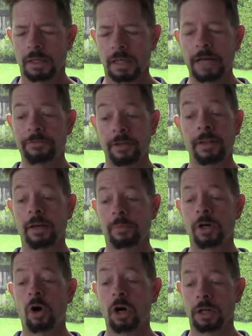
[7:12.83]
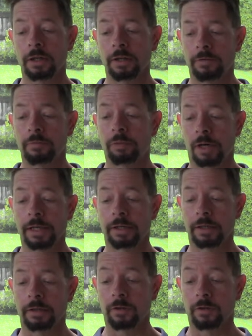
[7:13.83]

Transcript: I said that with Hartley brandy,